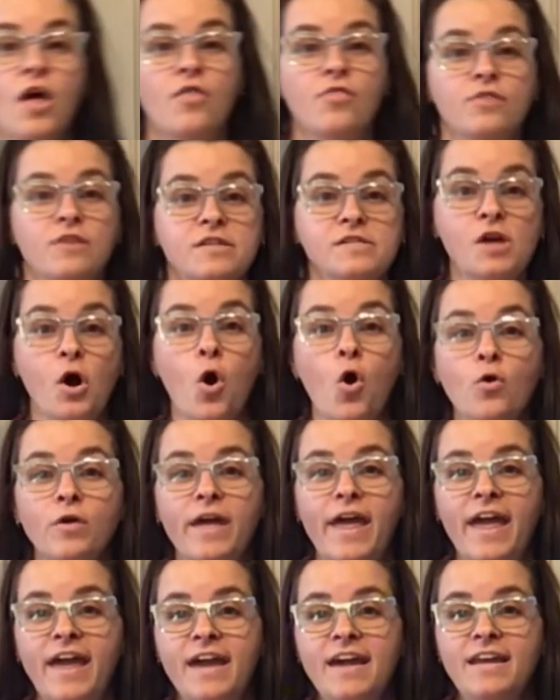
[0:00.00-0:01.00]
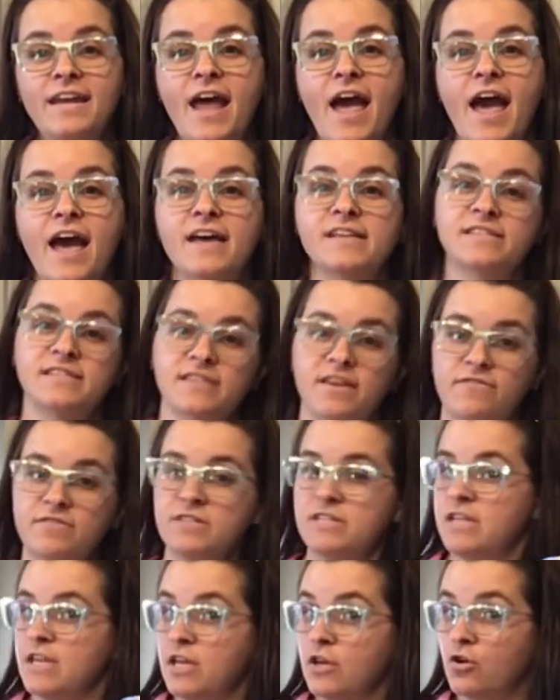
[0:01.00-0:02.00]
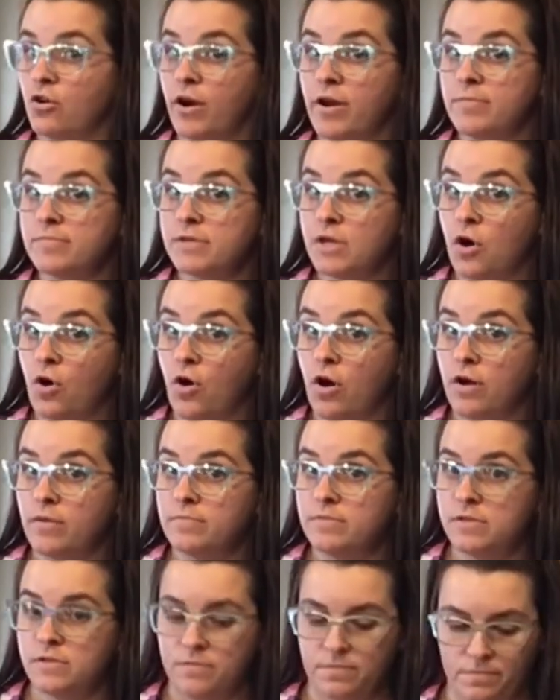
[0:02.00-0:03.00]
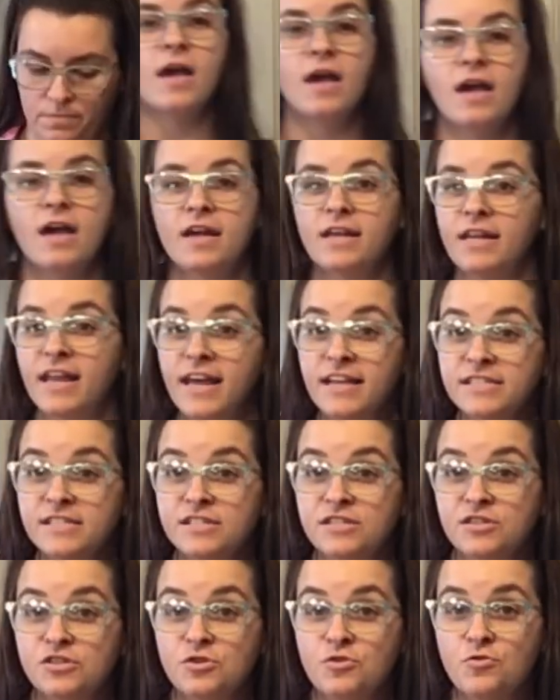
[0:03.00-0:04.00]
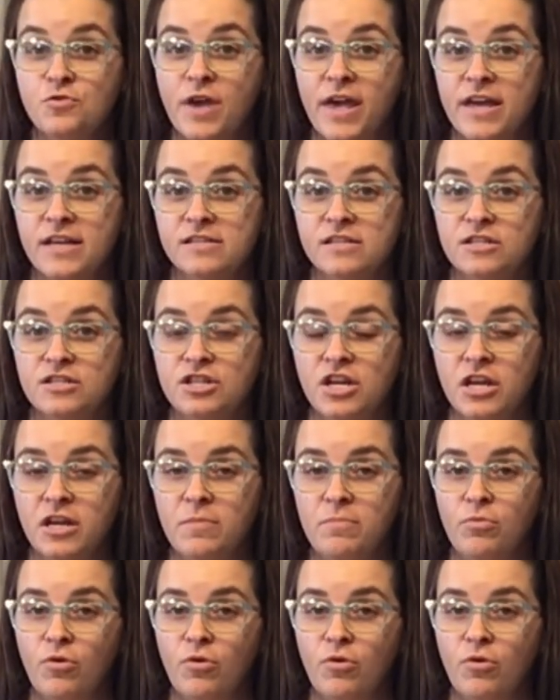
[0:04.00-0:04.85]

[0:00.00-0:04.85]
This whole can has 17 grams of carbs. Next is 2 cans of chicken